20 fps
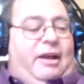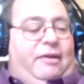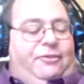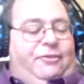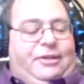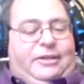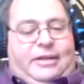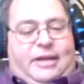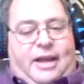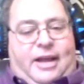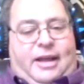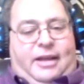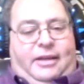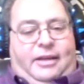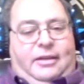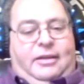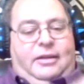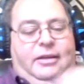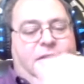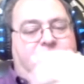or if you're in
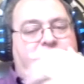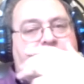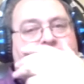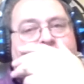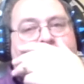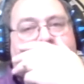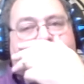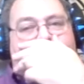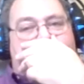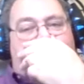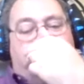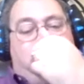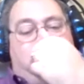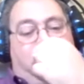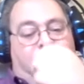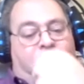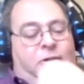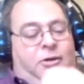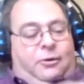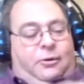the South,
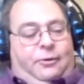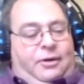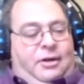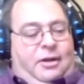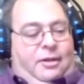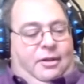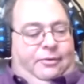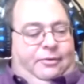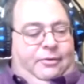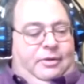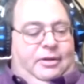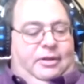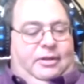bar diary.